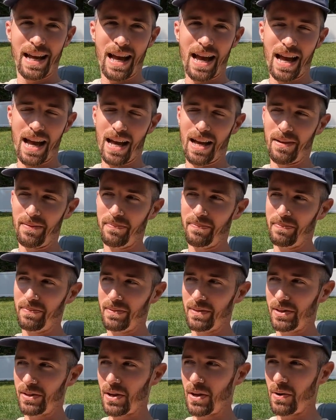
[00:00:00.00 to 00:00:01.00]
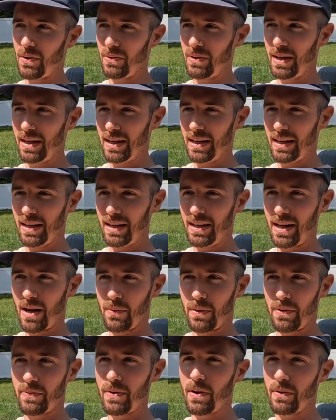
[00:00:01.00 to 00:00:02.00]
So, you know,
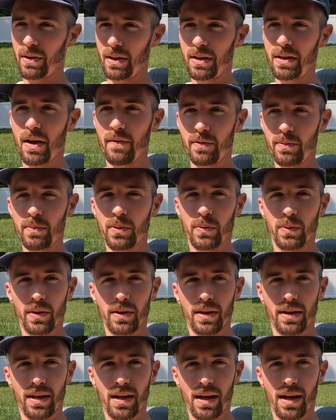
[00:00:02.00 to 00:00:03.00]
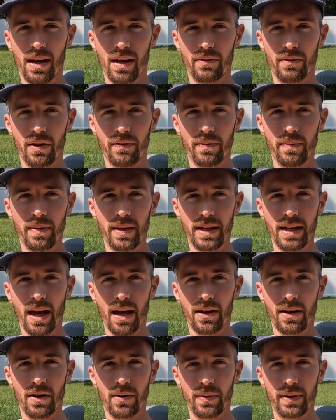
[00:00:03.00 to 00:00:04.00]
we felt really comfortable right from the
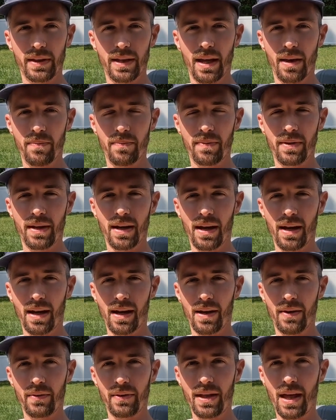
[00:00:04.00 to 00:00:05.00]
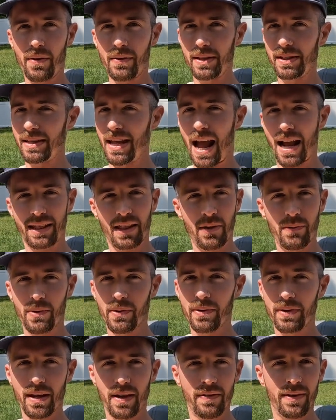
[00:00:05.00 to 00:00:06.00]
get-go with them, with how exact they
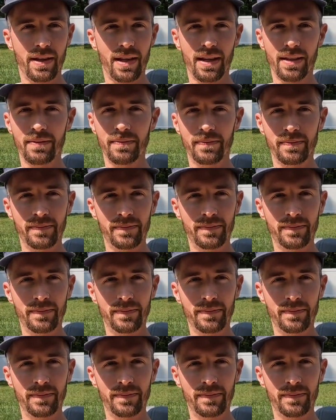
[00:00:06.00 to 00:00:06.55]
were with everything.